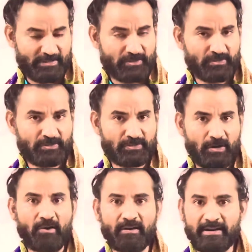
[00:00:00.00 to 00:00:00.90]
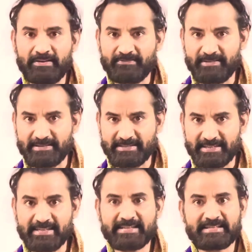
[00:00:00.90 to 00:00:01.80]
strong enough,
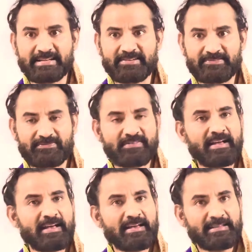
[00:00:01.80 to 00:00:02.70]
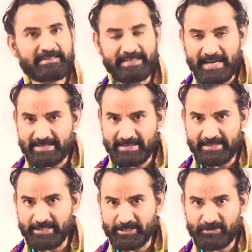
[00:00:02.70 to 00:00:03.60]
resilient enough, that
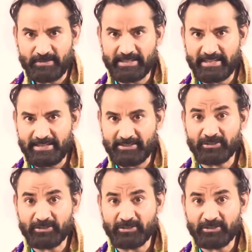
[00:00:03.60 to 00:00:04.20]
leads to leaky gut.